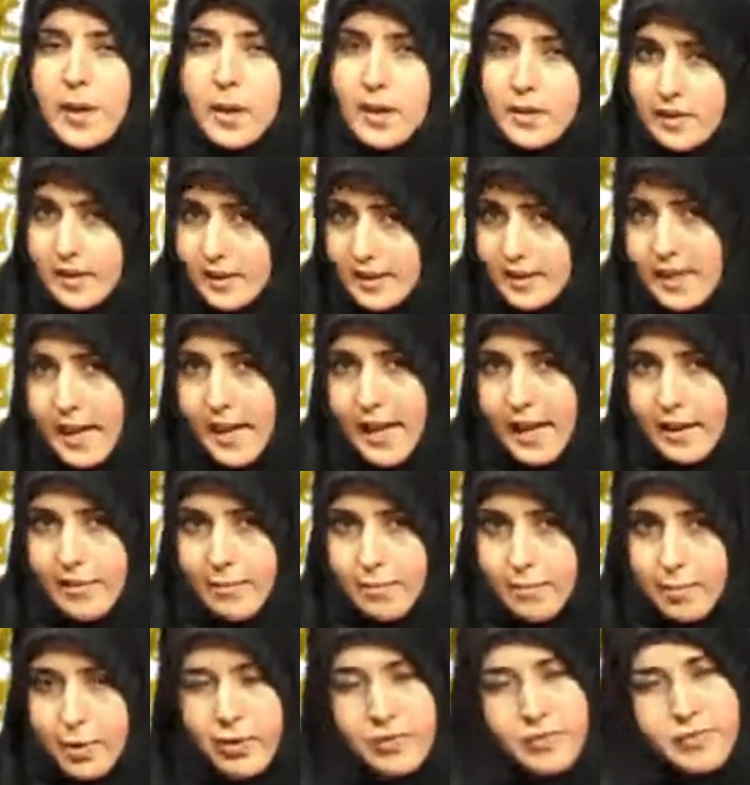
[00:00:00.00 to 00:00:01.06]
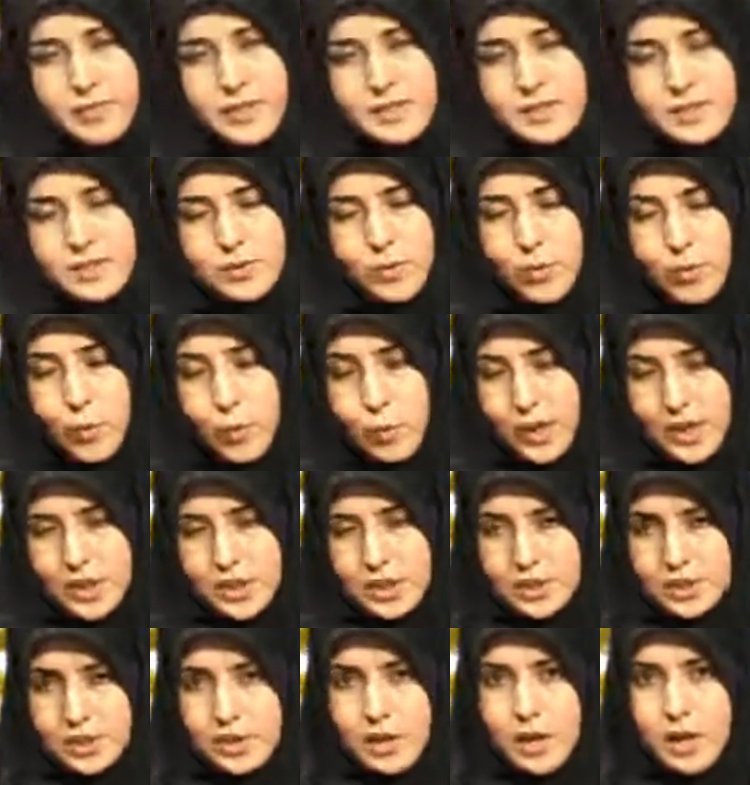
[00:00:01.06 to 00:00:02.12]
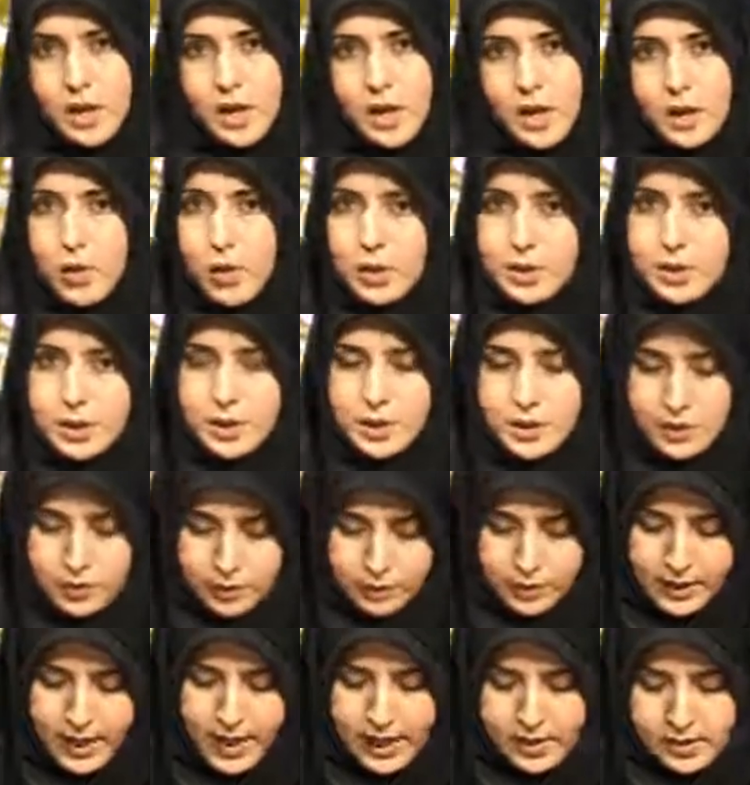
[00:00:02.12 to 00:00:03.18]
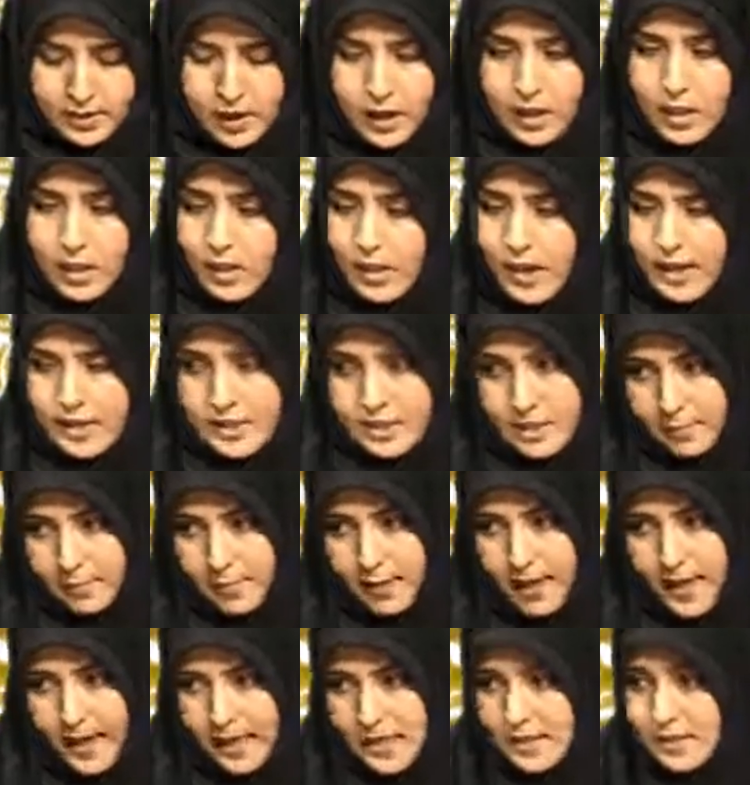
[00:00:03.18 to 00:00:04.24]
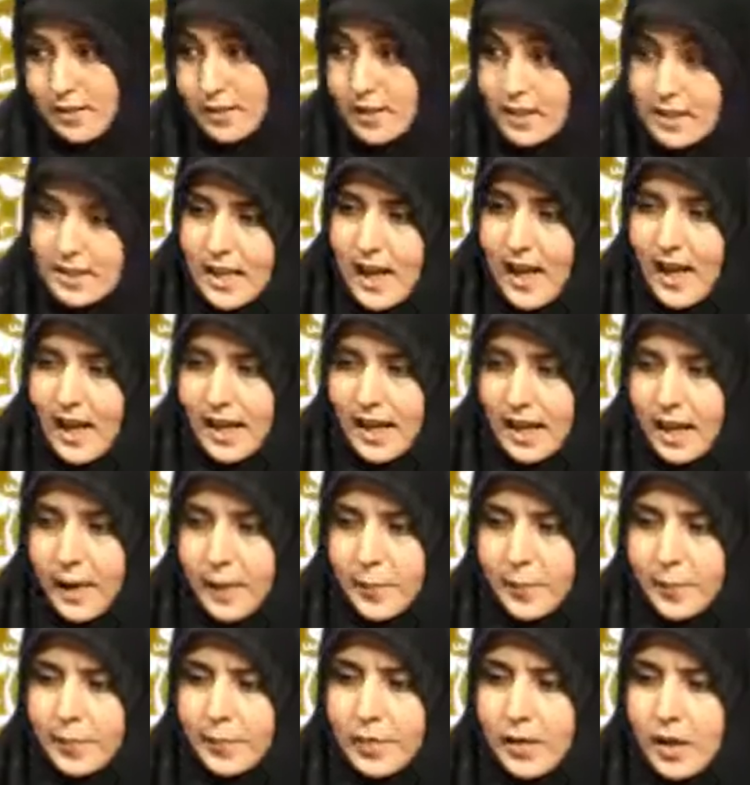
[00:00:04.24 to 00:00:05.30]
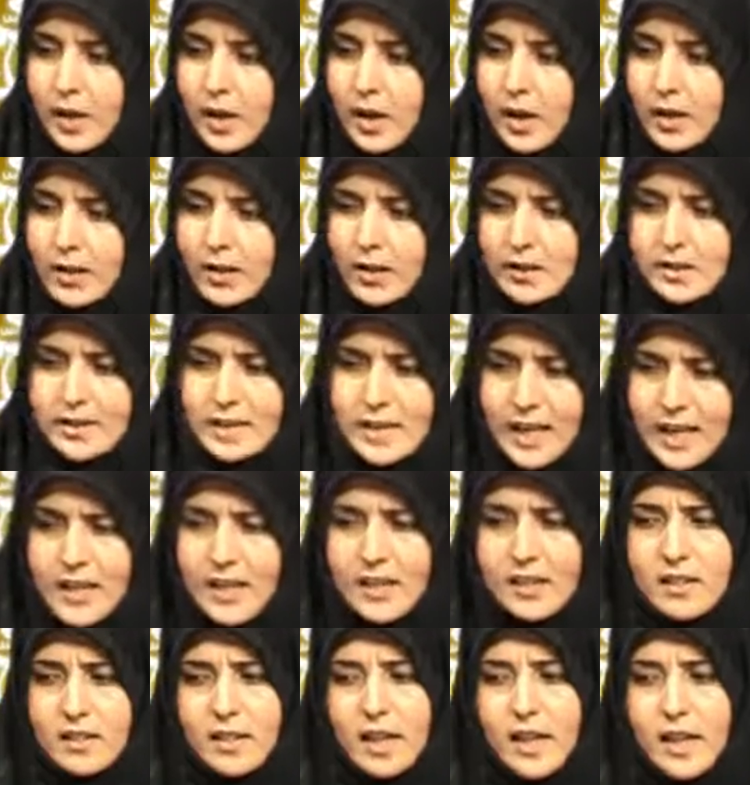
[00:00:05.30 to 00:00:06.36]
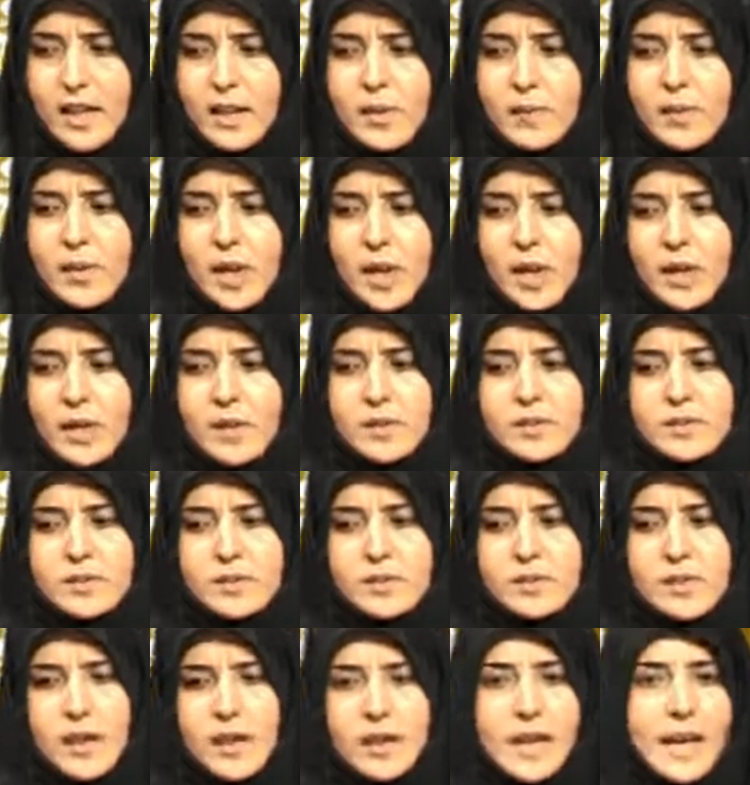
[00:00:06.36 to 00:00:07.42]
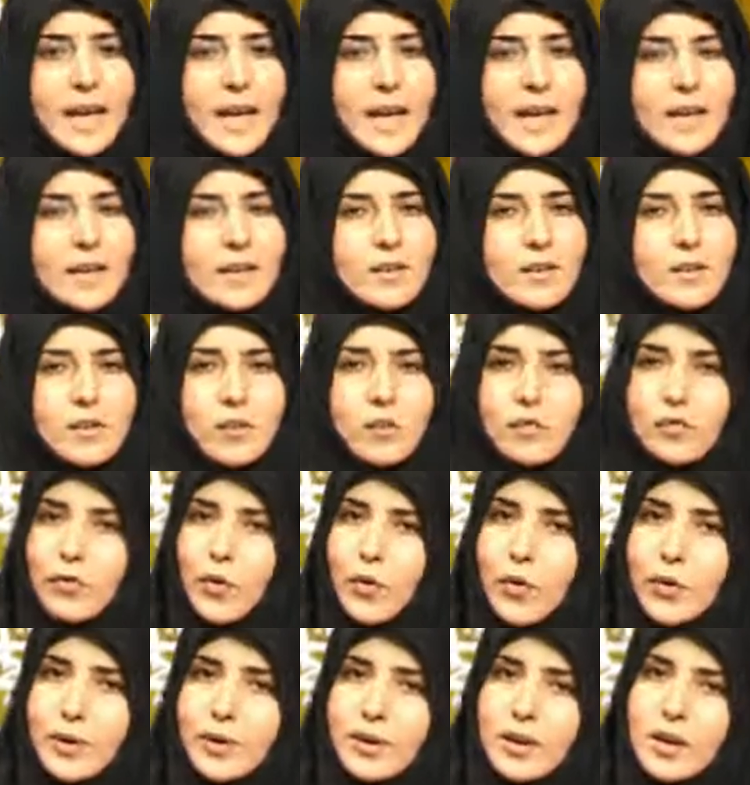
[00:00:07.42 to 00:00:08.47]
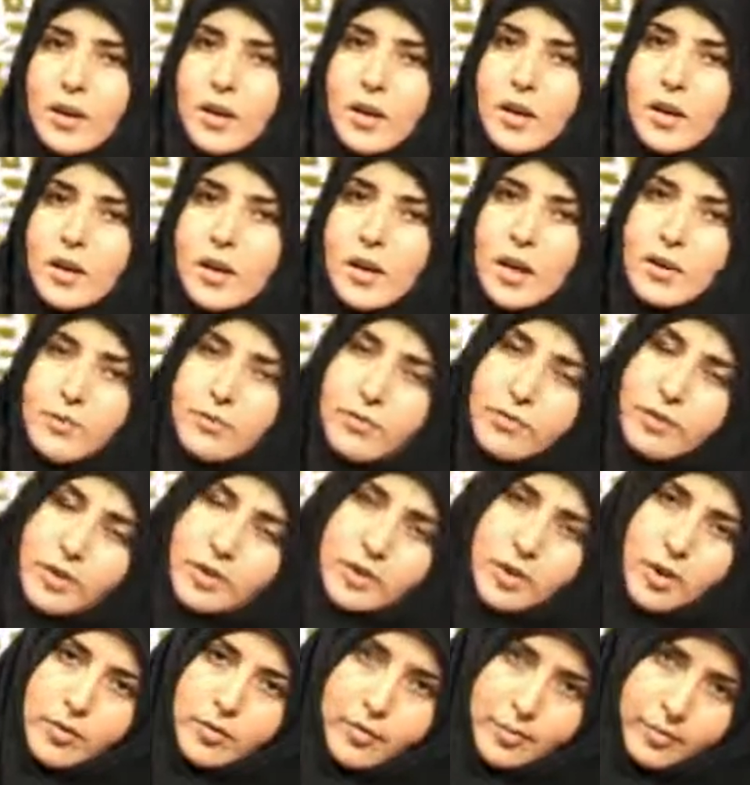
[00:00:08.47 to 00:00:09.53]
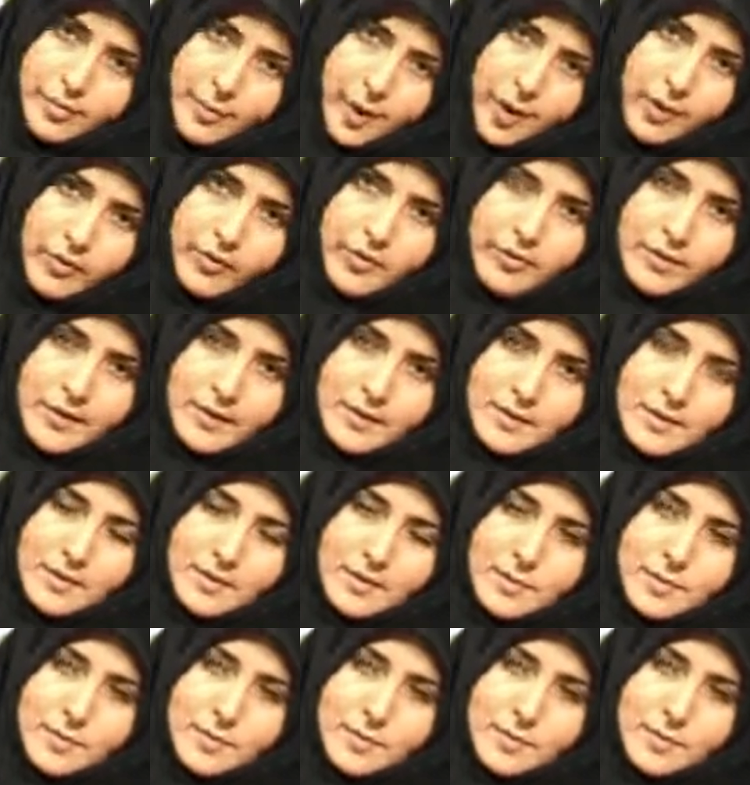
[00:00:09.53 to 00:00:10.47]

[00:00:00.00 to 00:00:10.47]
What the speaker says: desire, Prophet's wish. According to that, Allah has replied this ayah. The second thing is again for comfort of Prophet,